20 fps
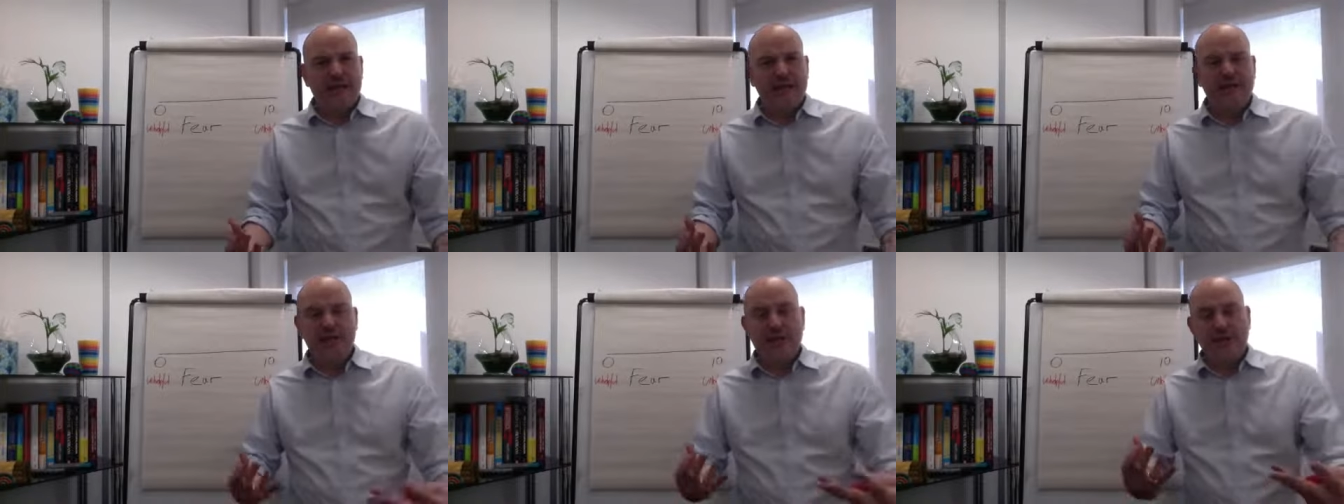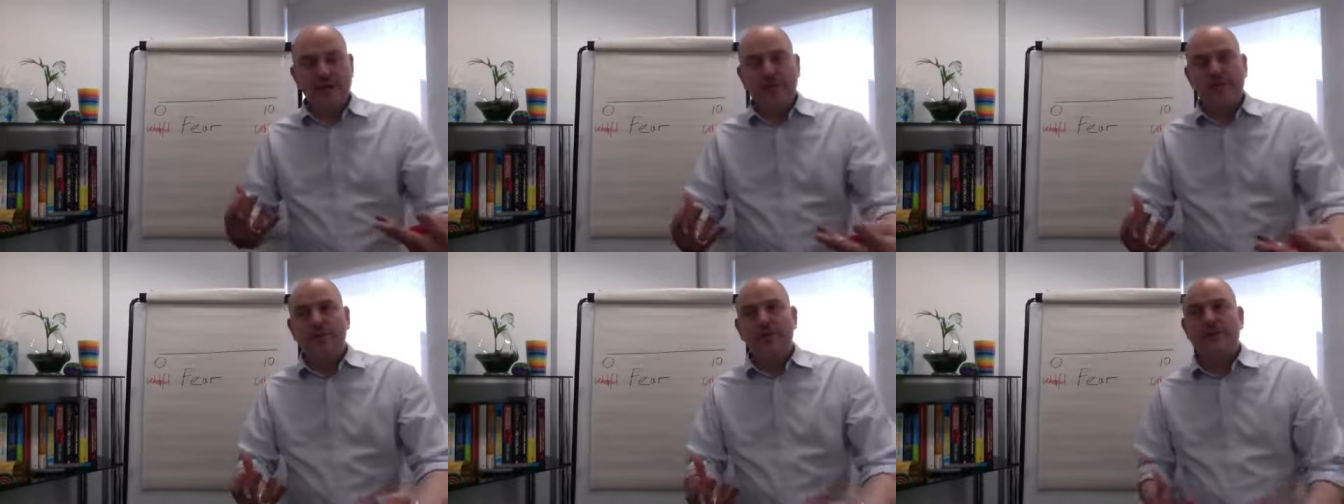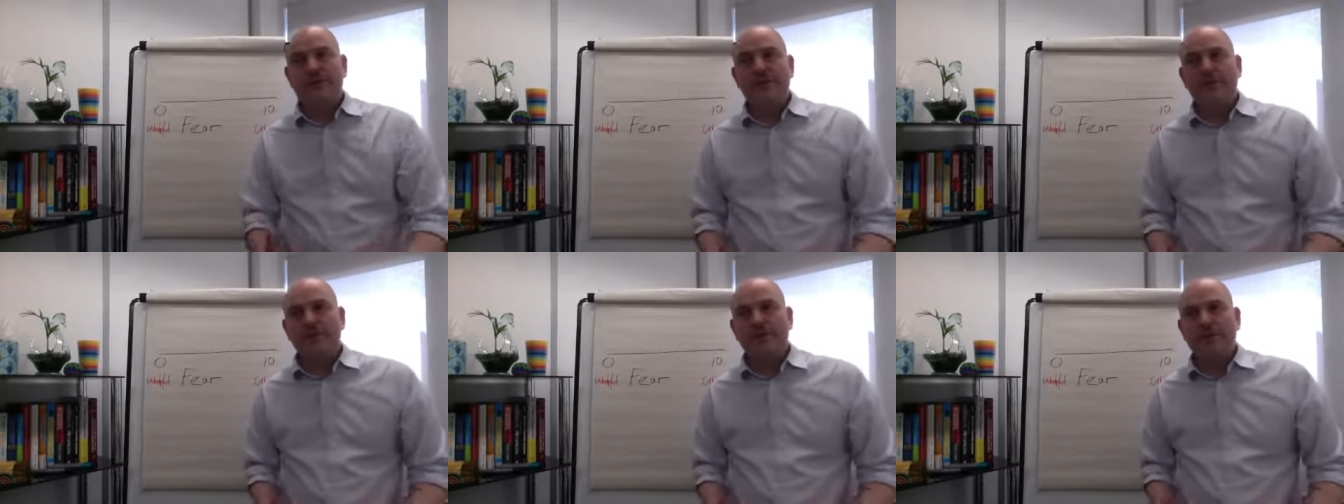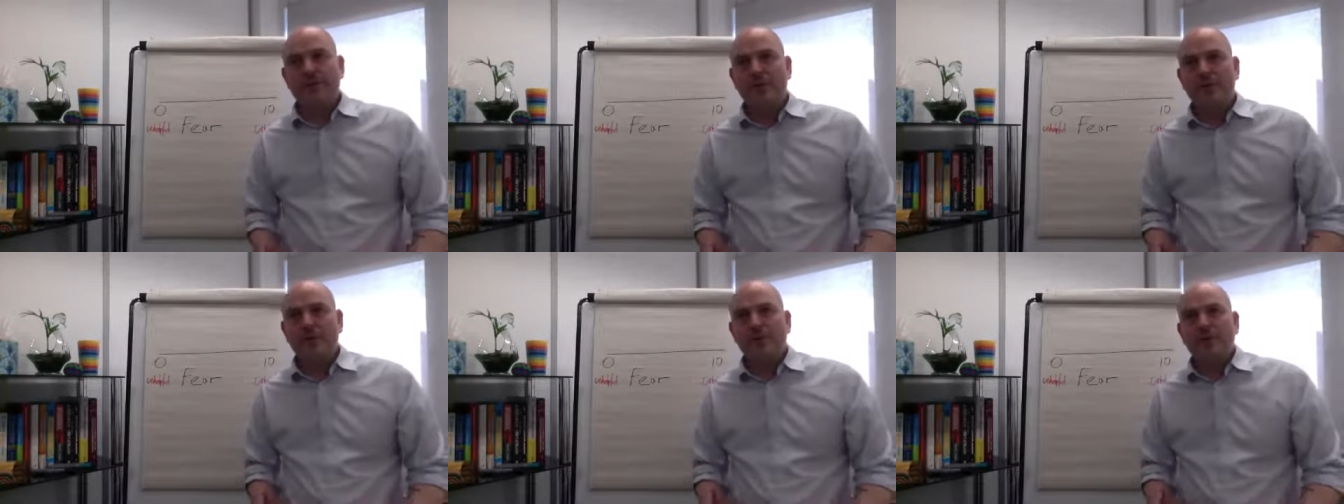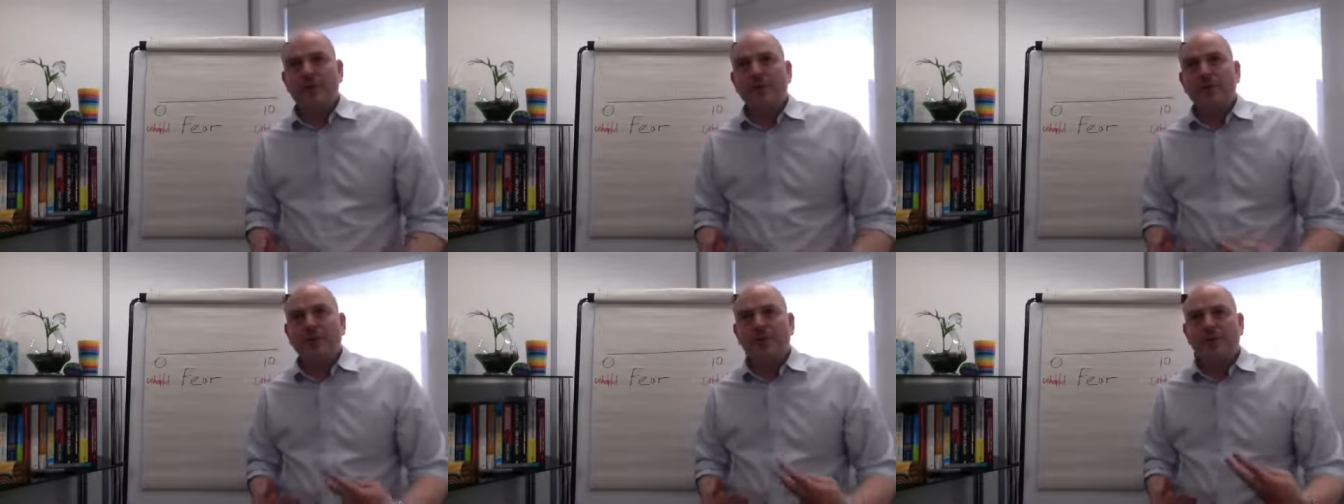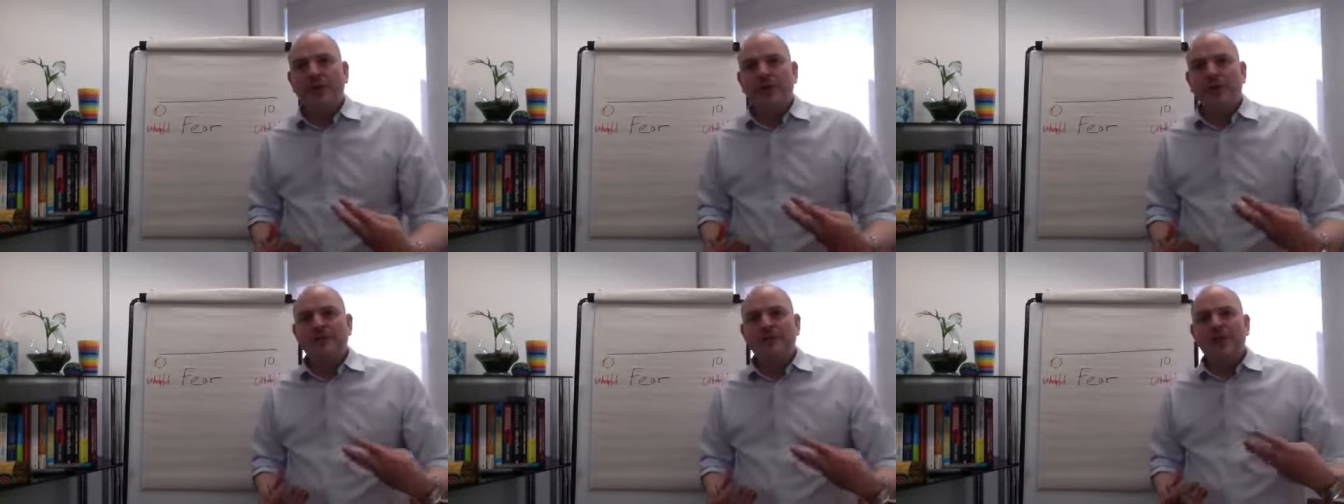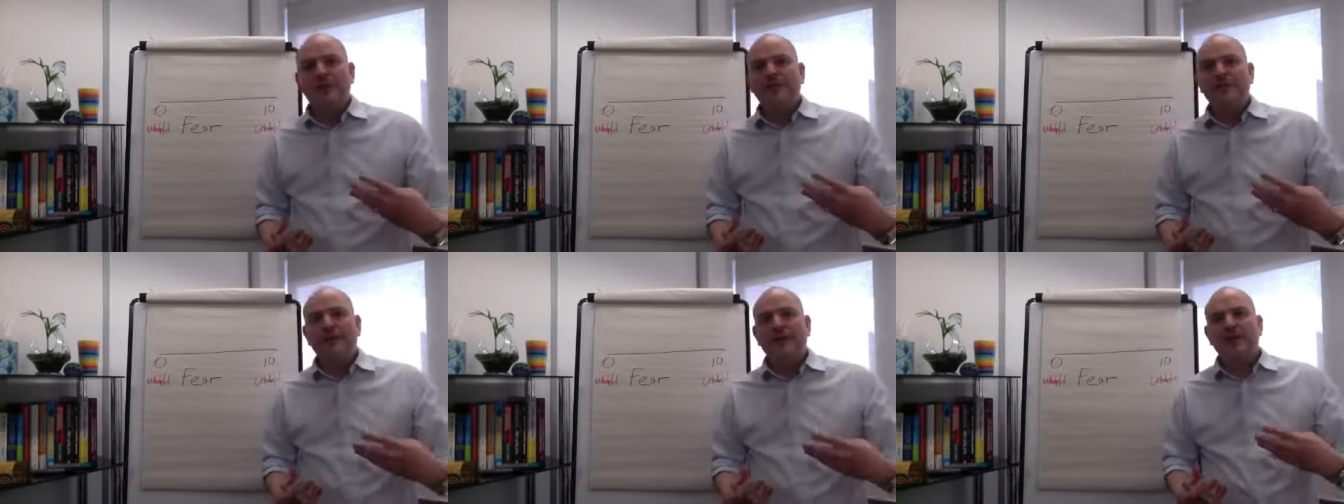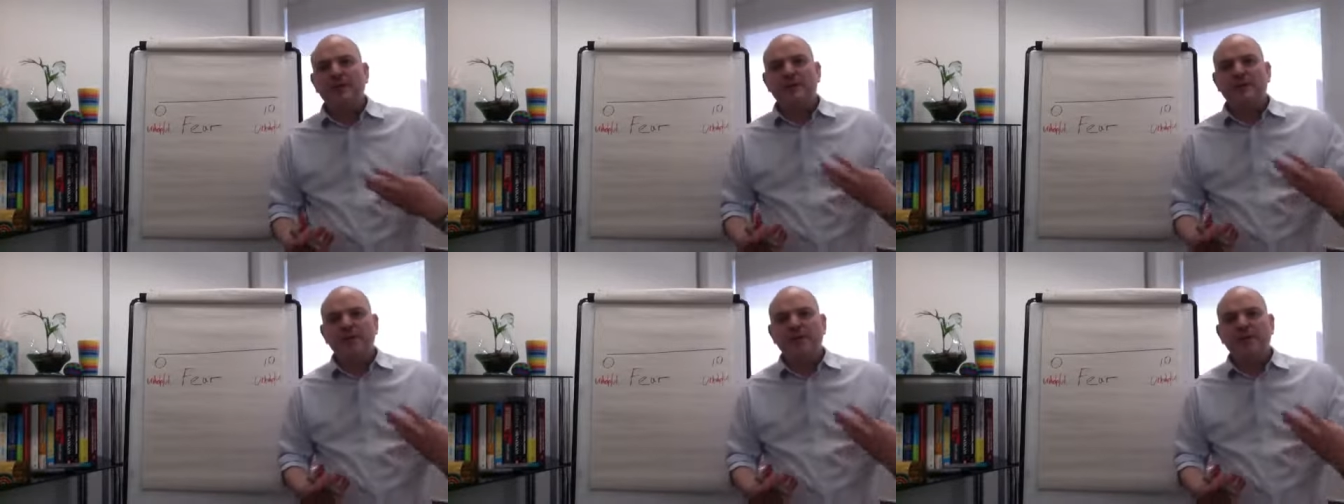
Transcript: So, for example, what if I felt